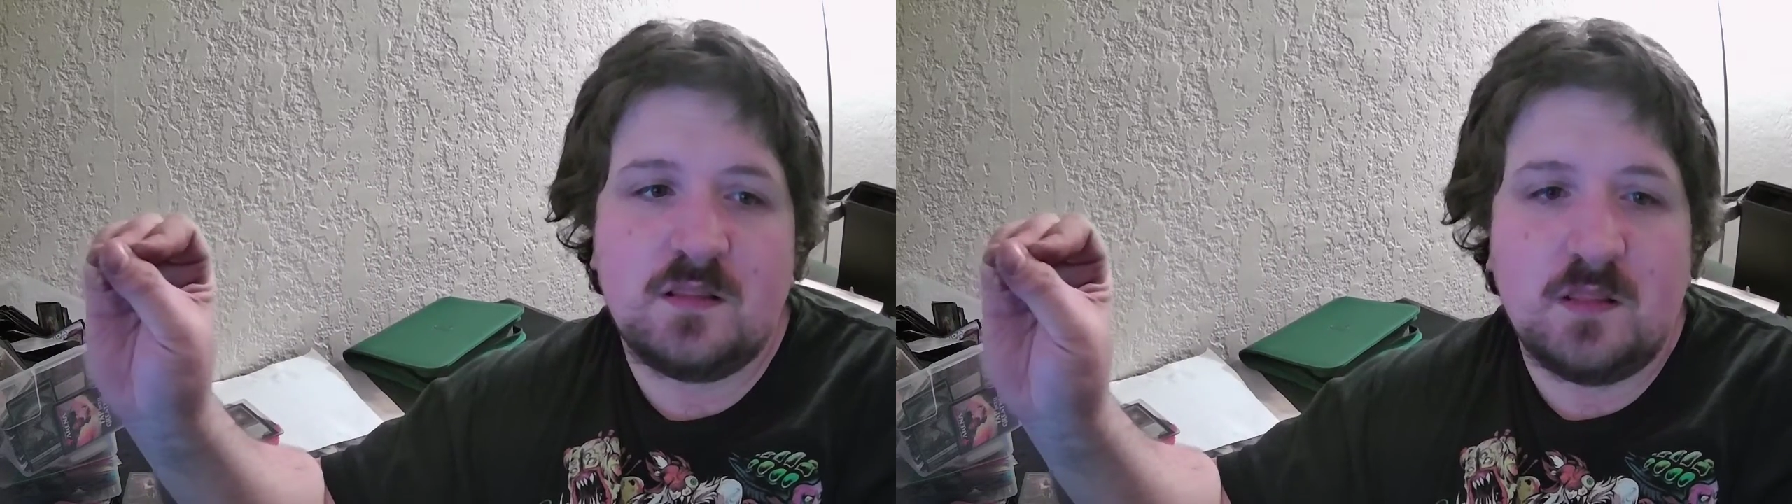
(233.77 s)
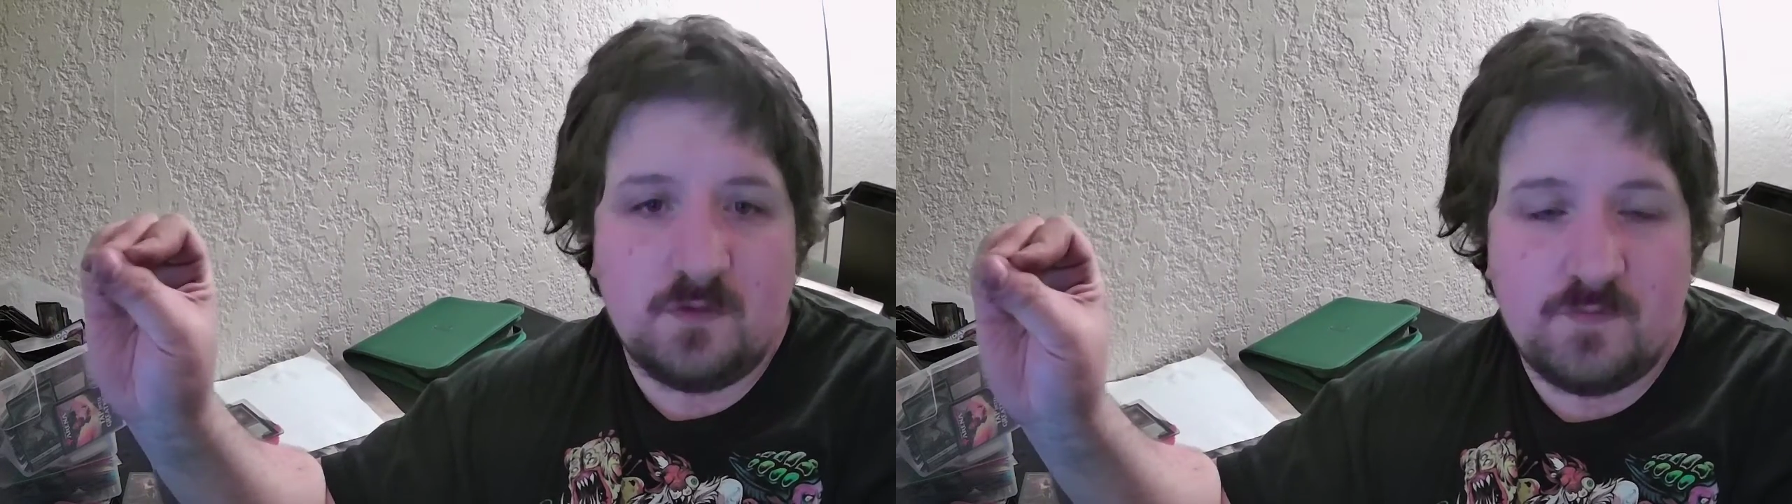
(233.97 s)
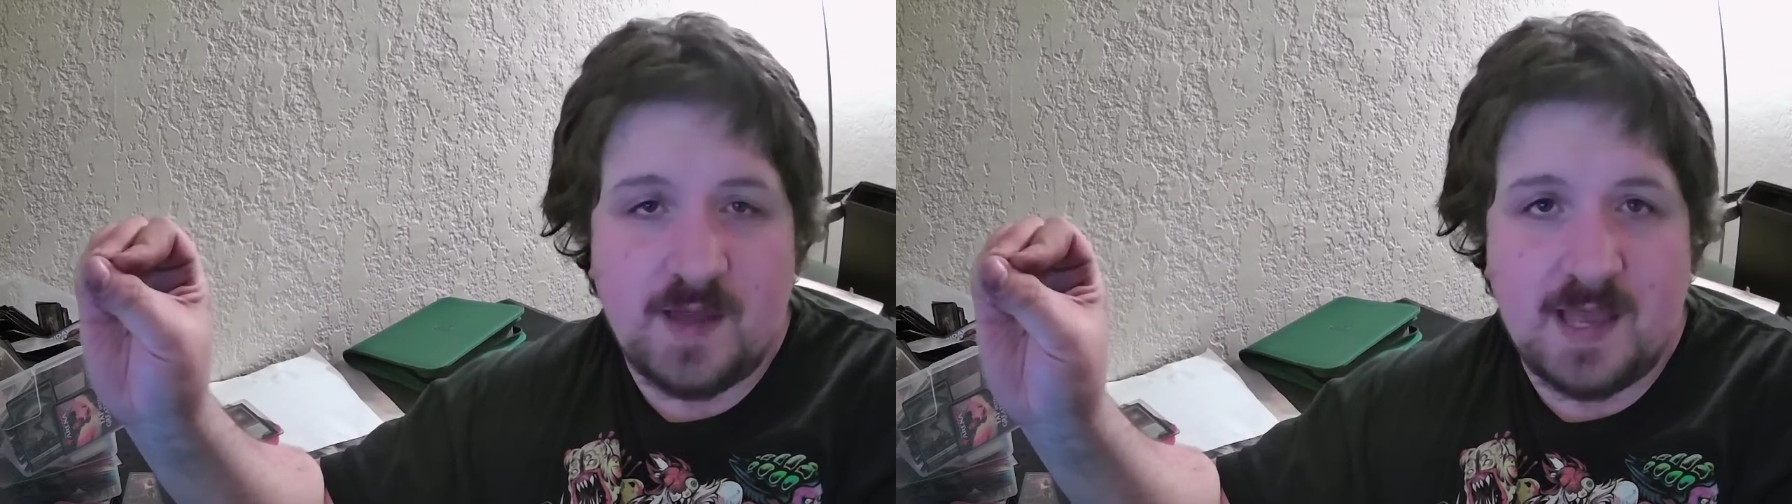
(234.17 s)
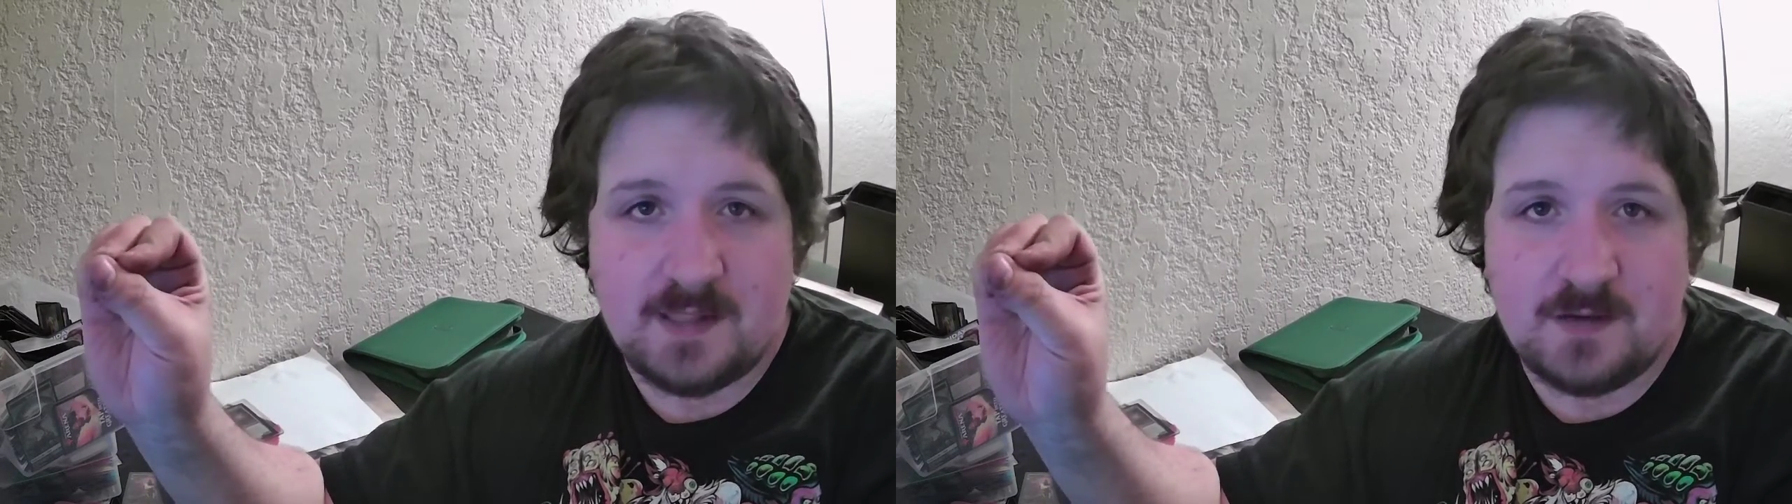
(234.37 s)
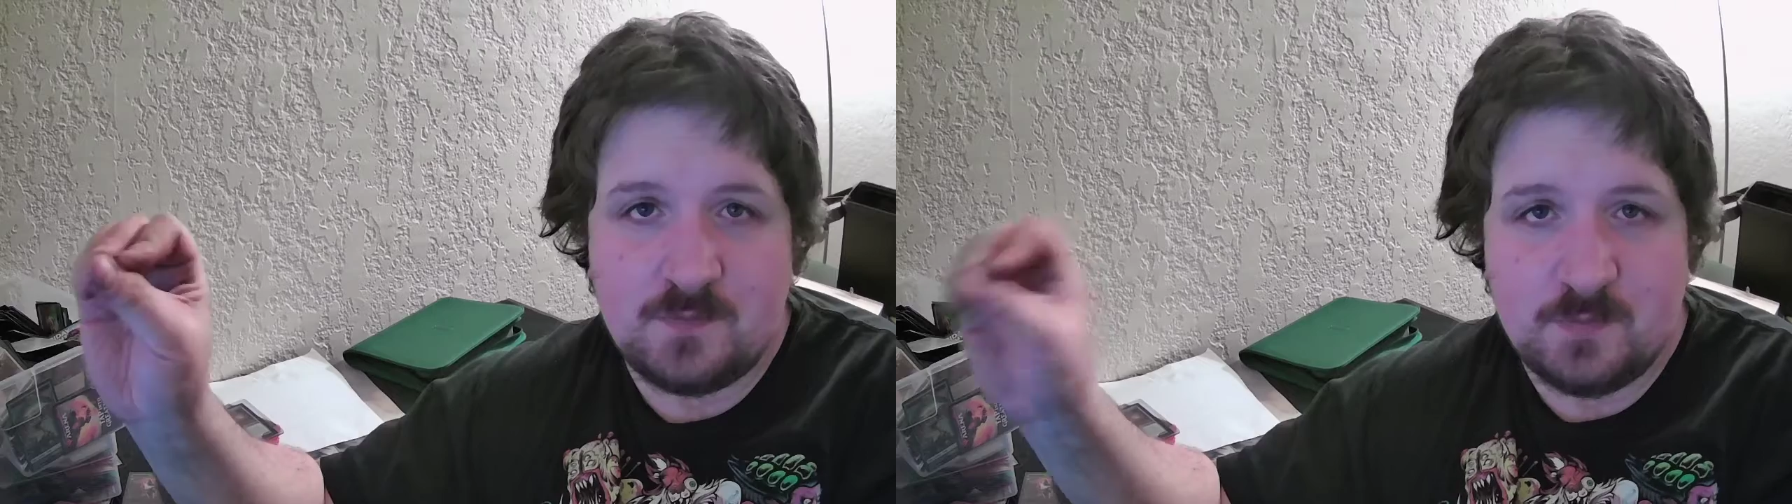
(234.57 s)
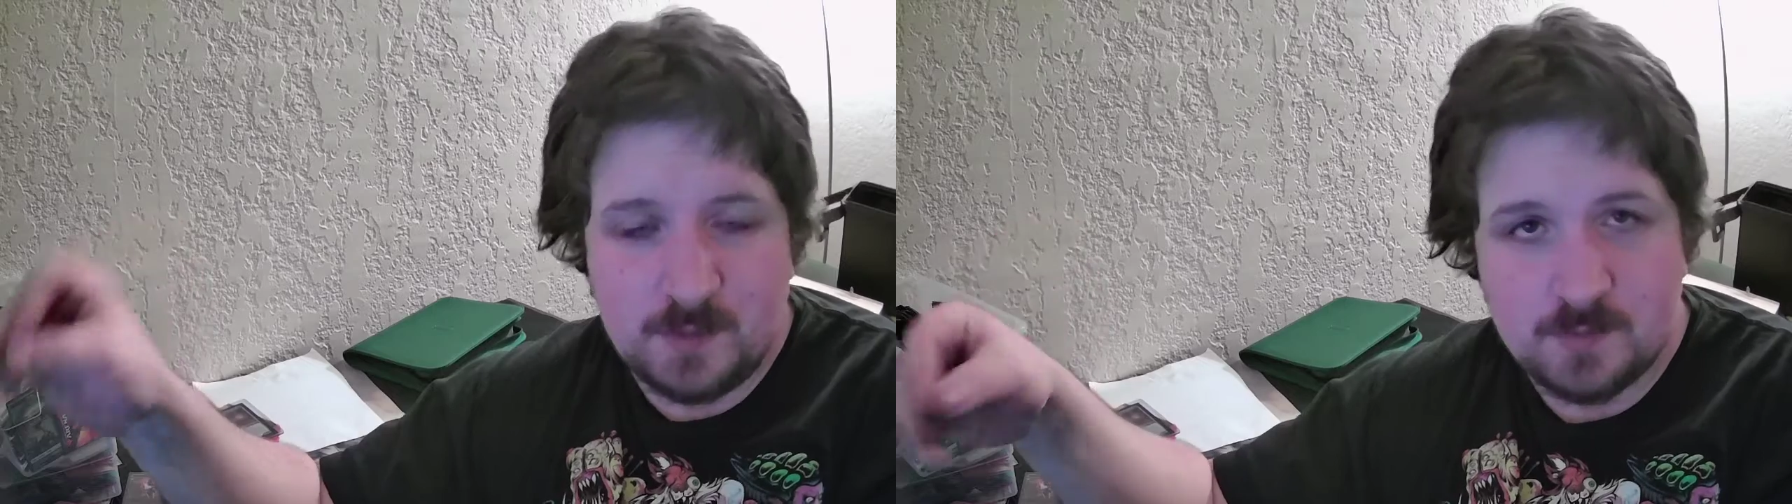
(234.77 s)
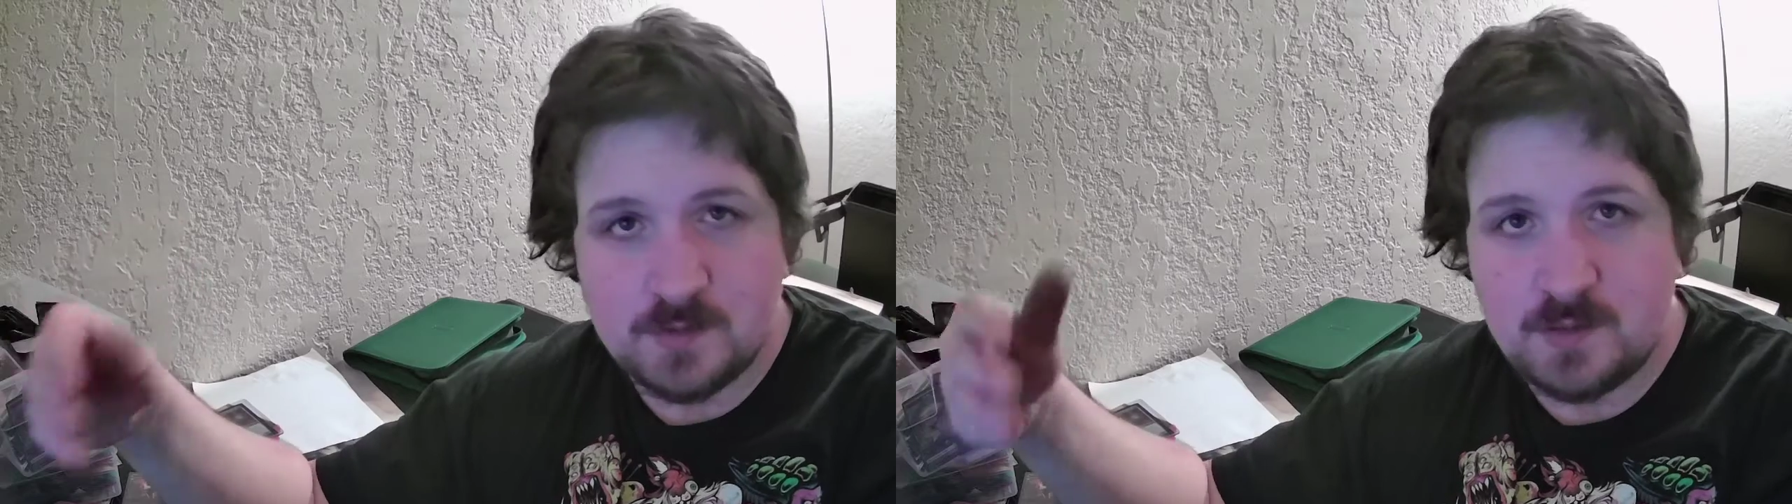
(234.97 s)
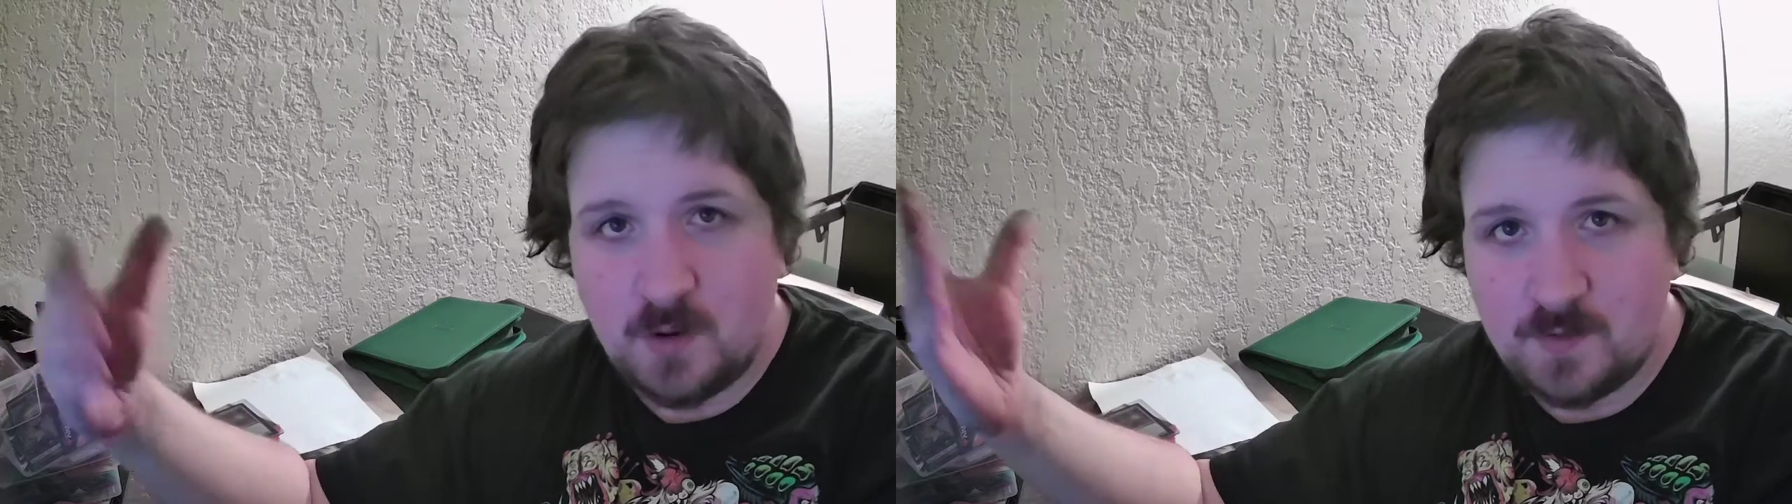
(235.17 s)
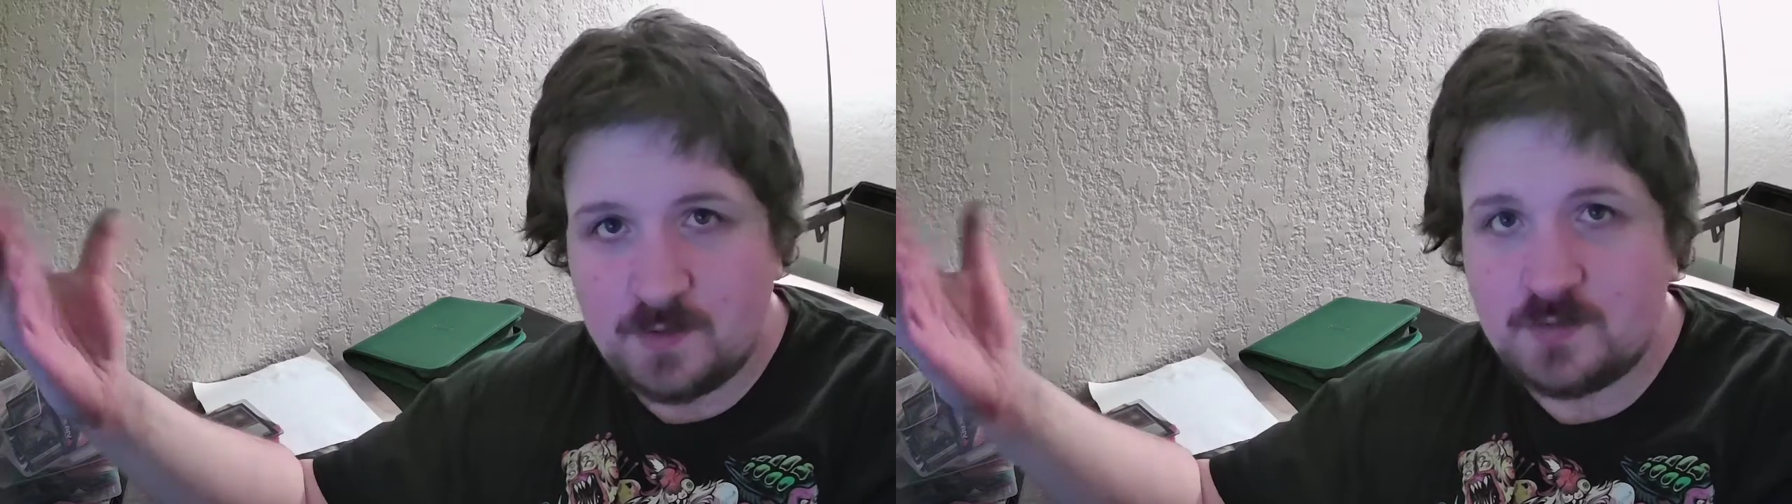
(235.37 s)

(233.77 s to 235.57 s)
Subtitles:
the fact that we were going